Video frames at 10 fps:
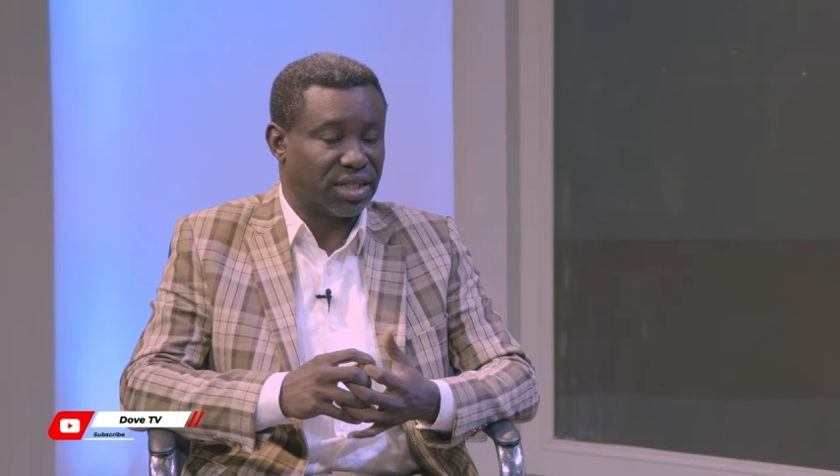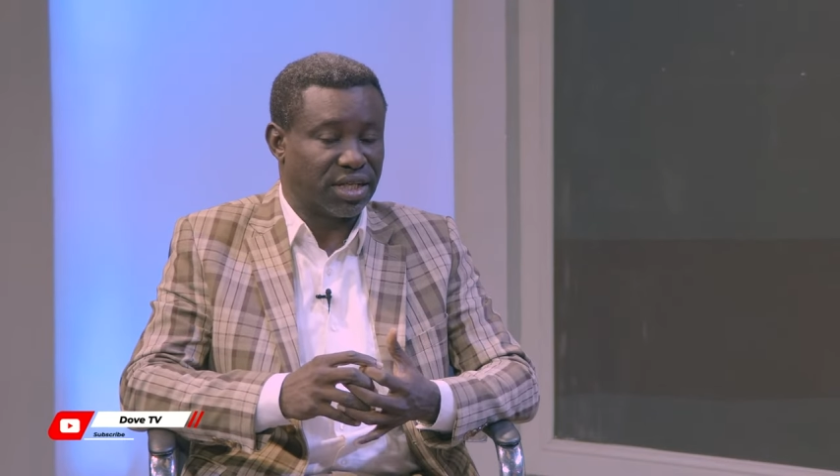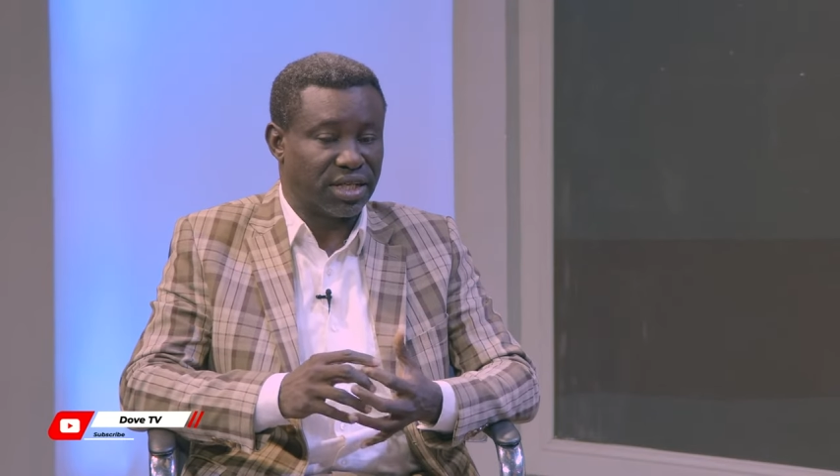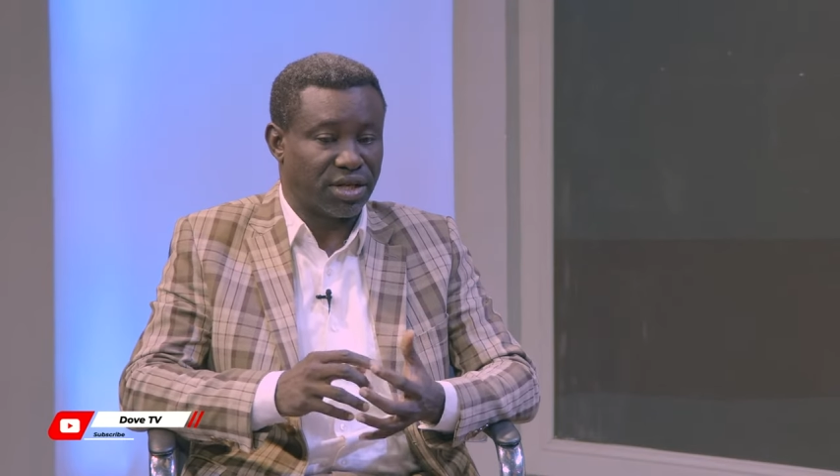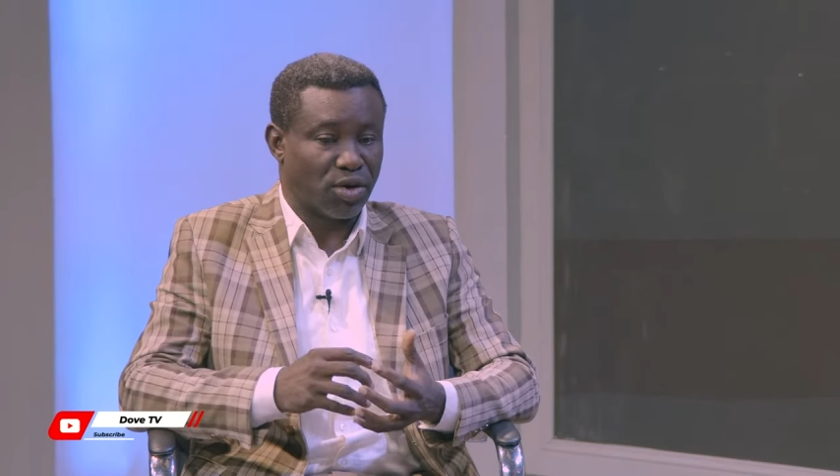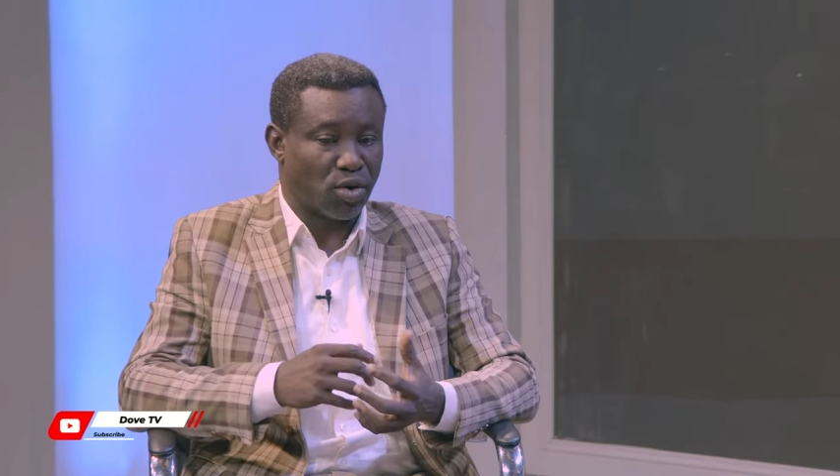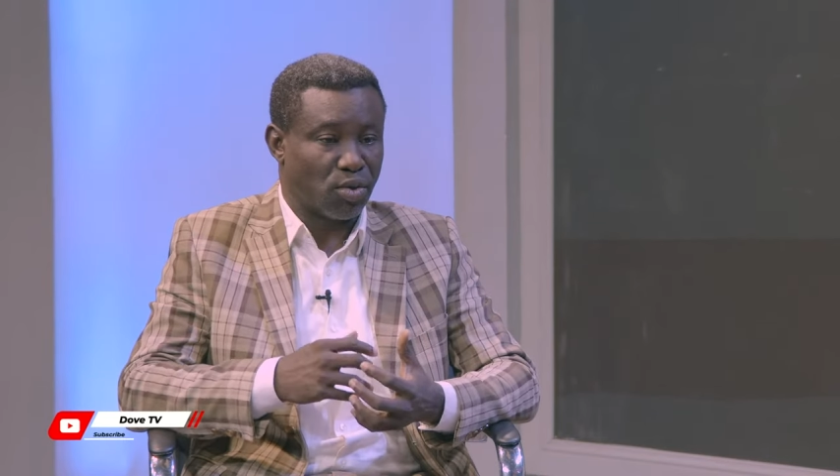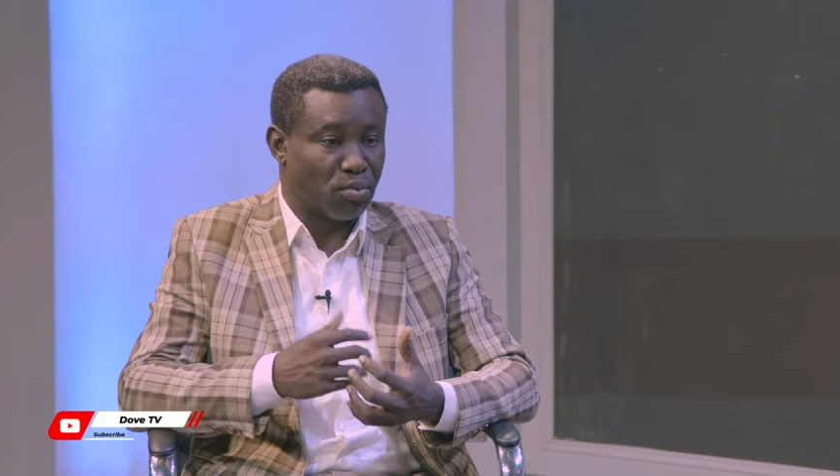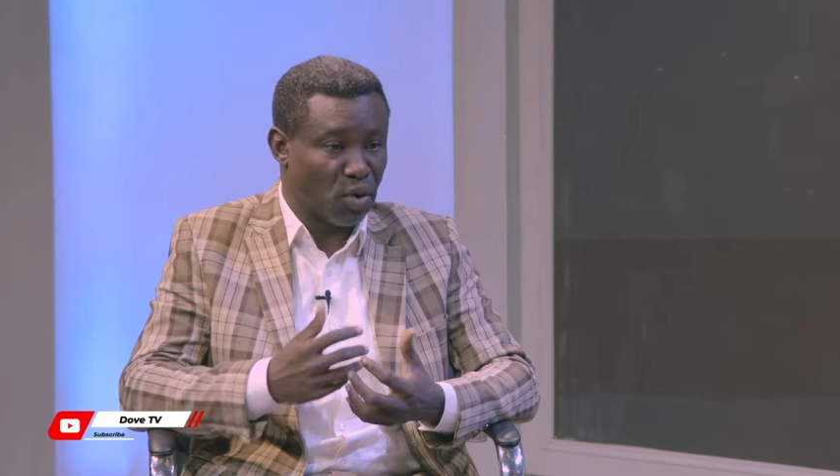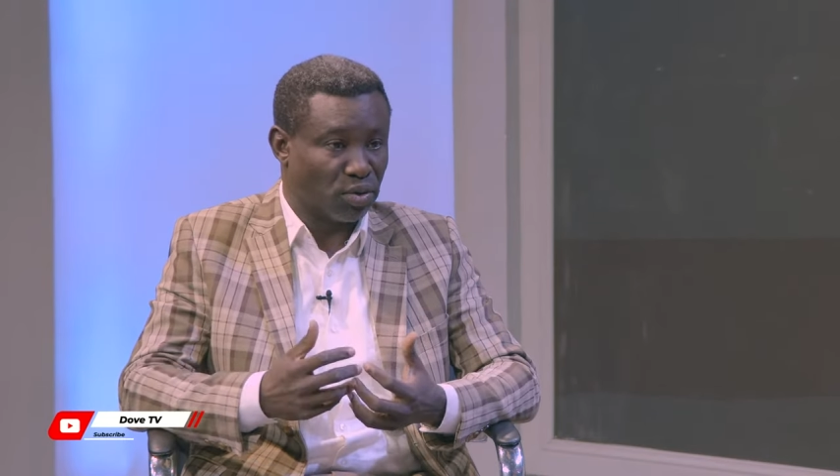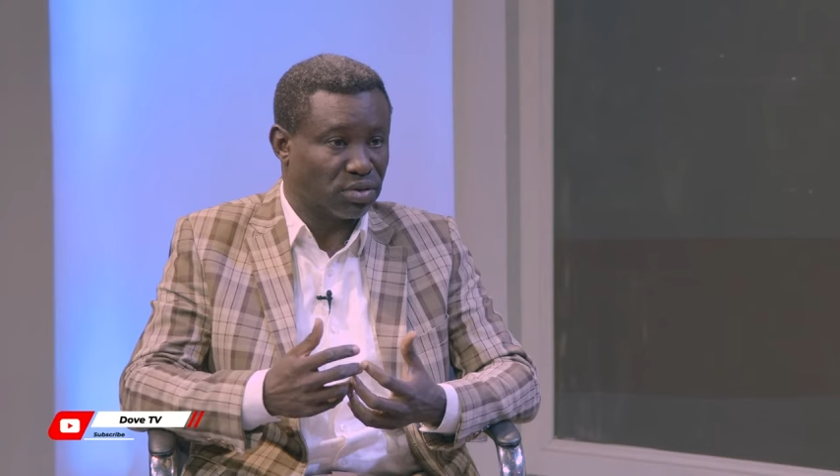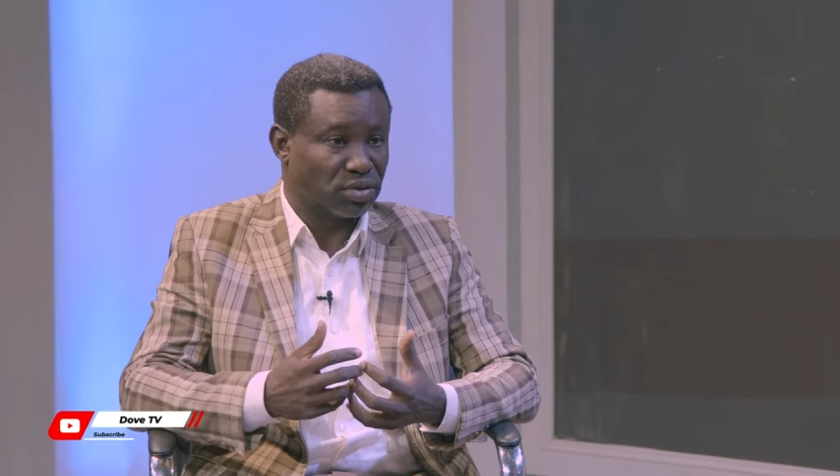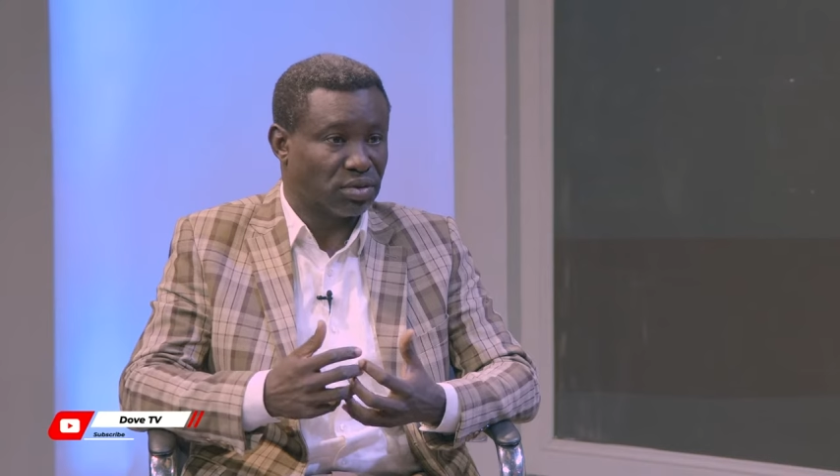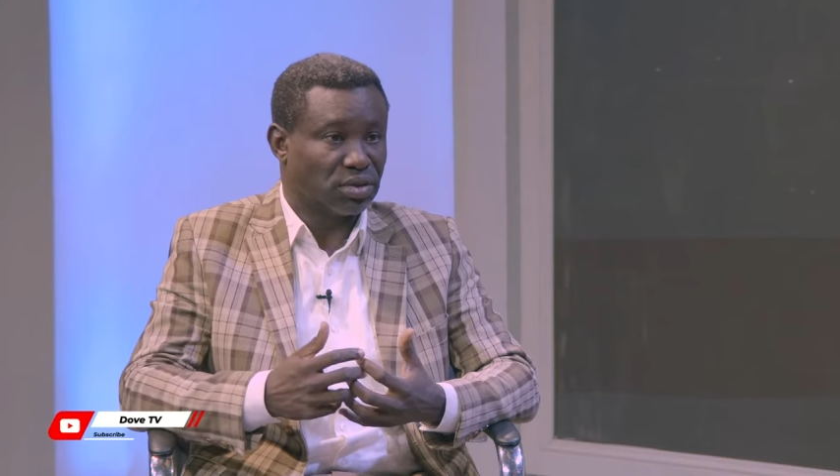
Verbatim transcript: the hormone